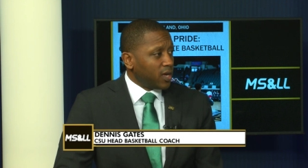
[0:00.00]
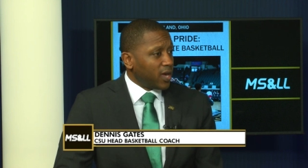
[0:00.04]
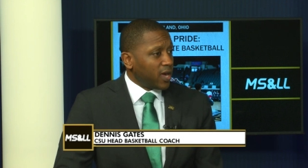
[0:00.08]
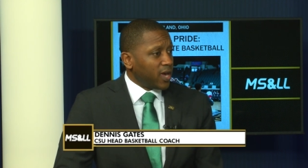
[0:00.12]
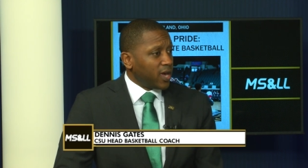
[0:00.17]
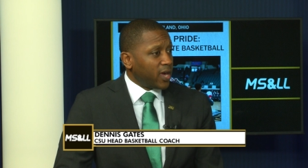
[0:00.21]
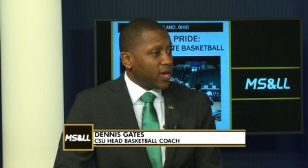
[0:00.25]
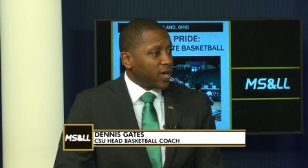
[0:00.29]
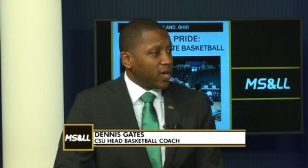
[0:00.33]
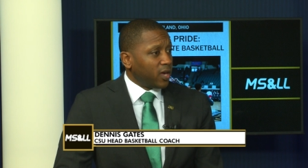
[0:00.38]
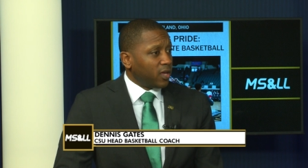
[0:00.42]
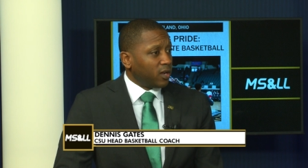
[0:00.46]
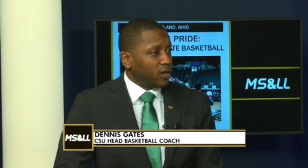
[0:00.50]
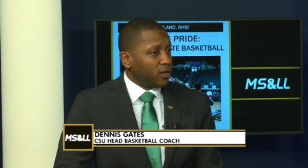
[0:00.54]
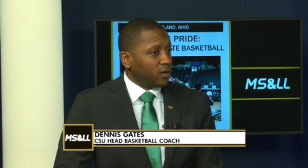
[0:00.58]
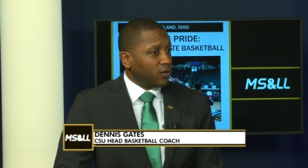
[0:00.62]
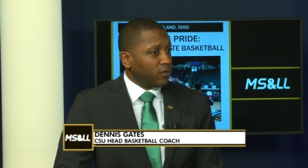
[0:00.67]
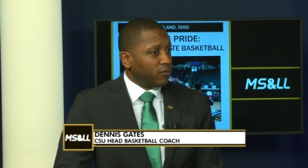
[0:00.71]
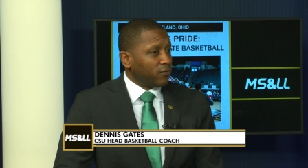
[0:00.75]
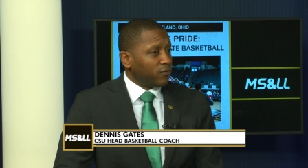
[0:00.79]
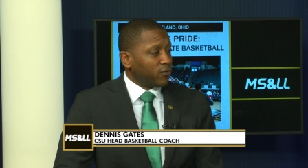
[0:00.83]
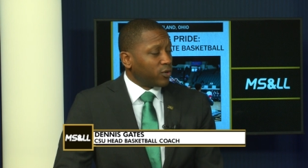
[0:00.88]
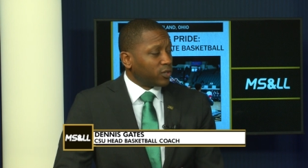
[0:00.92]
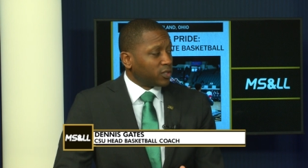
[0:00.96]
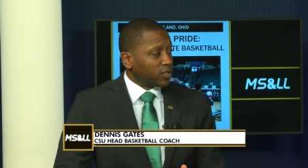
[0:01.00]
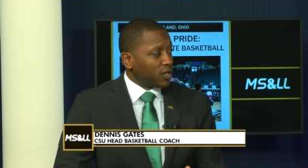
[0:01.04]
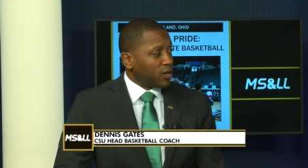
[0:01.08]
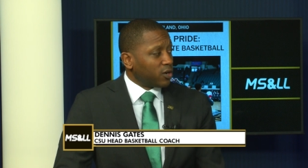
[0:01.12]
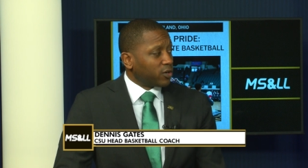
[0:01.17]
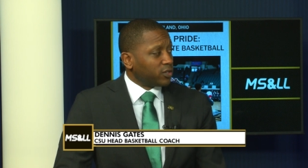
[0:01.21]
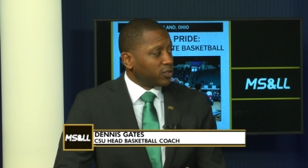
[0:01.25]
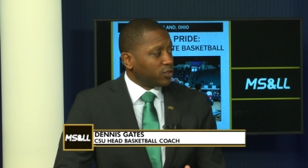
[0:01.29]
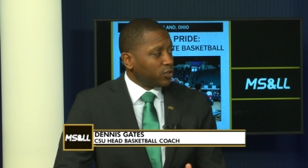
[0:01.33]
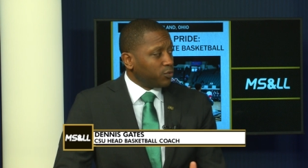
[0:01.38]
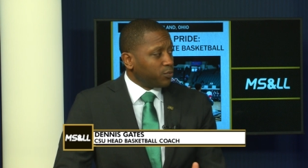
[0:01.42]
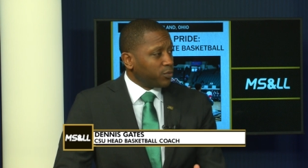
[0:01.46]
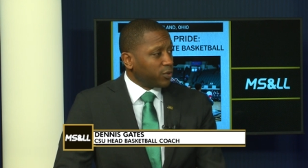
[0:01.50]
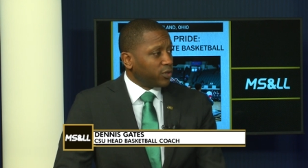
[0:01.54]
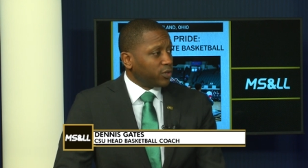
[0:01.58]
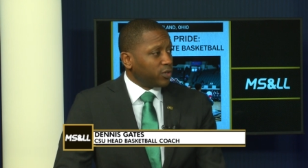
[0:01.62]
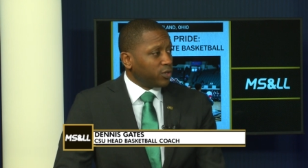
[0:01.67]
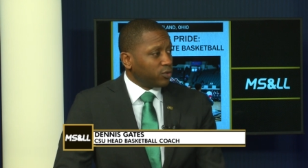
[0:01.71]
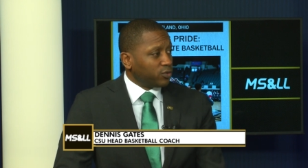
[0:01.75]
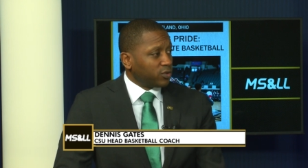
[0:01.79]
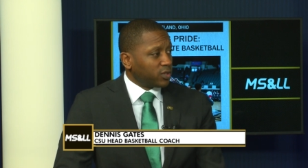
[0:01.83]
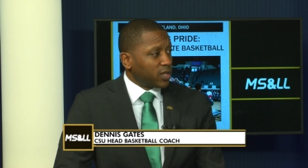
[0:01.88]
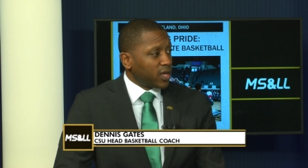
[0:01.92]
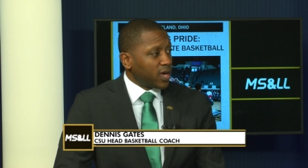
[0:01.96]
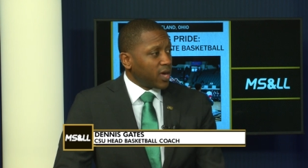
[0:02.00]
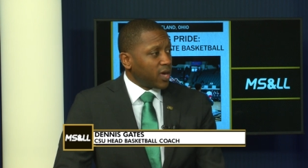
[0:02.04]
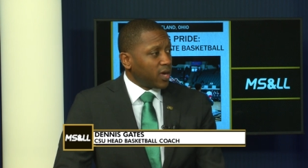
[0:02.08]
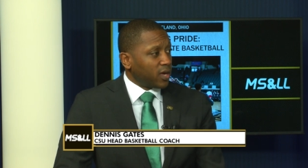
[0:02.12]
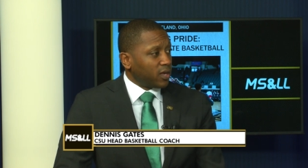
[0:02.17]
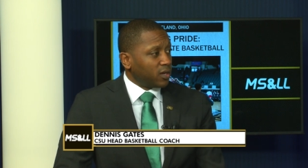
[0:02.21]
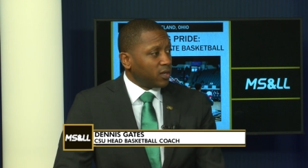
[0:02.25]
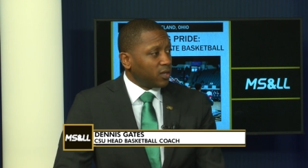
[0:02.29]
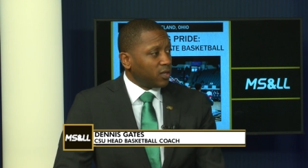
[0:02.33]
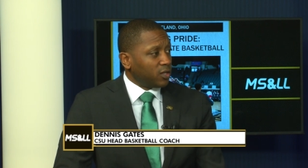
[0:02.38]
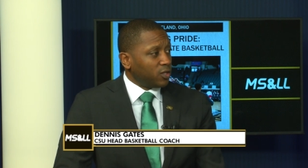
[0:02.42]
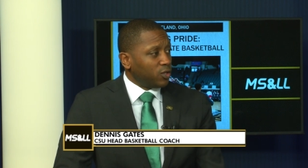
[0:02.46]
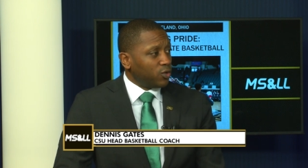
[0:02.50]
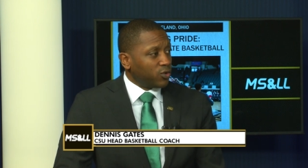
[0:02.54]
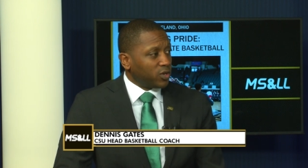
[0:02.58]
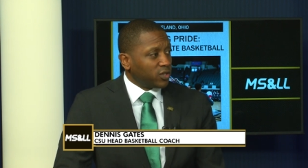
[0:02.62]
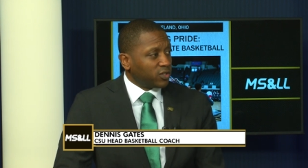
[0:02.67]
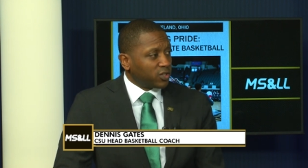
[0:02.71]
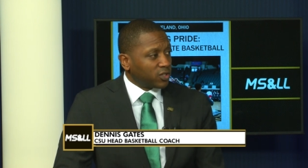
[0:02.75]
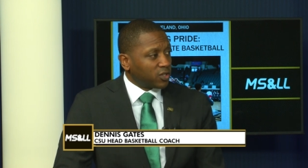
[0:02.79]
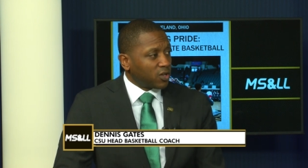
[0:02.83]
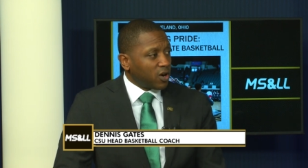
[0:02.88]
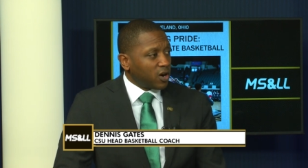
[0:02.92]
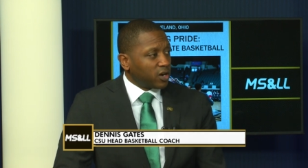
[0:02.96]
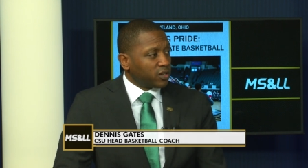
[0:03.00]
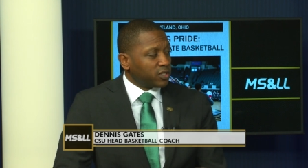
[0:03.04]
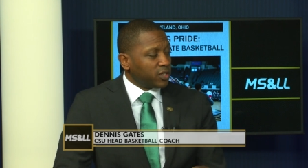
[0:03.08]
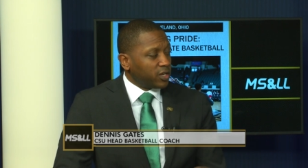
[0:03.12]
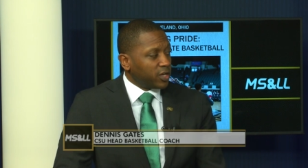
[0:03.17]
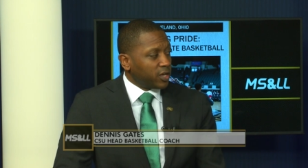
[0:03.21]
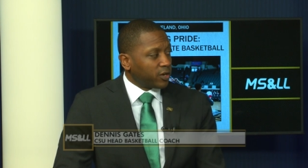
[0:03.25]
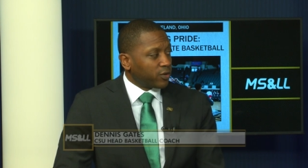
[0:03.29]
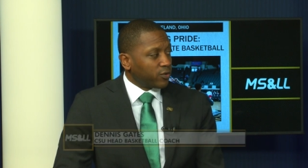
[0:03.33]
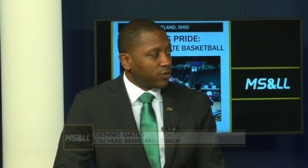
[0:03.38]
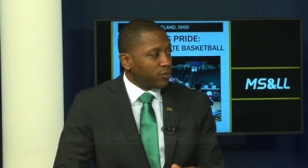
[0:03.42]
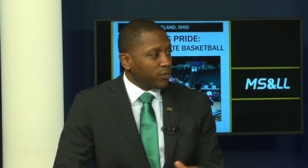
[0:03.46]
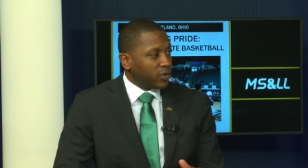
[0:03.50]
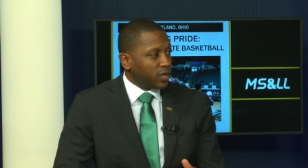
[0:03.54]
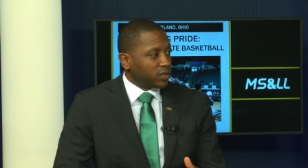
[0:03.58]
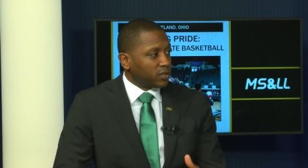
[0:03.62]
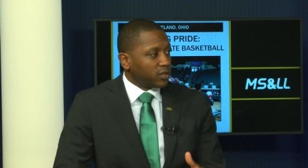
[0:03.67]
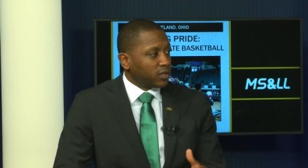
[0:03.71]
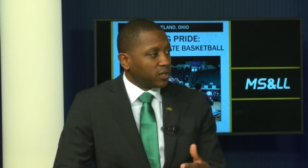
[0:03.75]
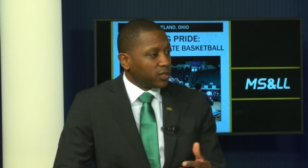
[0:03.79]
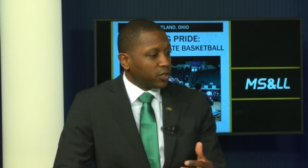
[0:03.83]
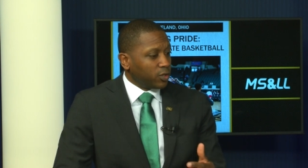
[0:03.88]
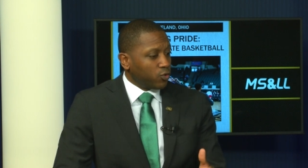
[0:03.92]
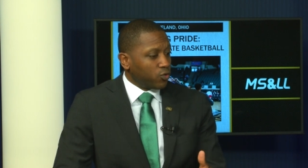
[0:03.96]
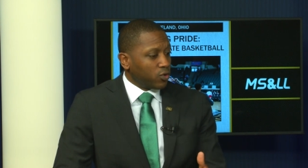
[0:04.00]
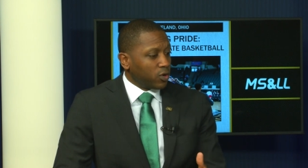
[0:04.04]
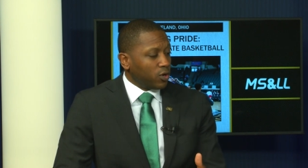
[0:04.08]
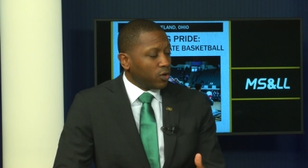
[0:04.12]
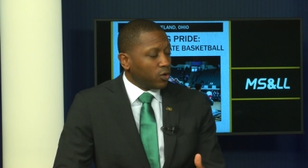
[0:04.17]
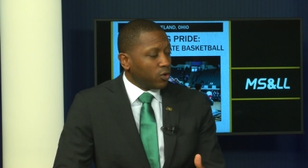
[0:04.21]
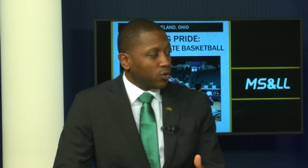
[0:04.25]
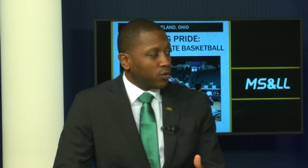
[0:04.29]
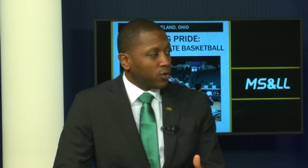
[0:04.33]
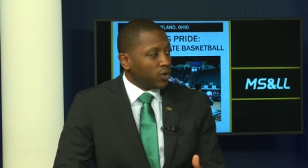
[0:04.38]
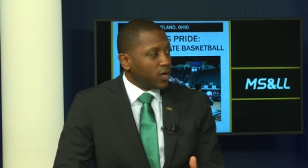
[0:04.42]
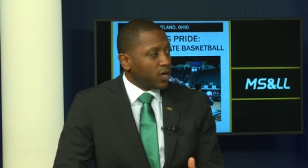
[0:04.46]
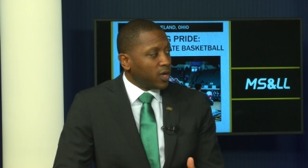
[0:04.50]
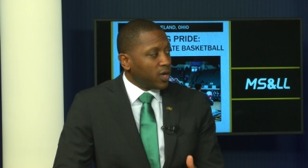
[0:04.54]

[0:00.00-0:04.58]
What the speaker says: And for as long as you produce that, you can start to incrementally grow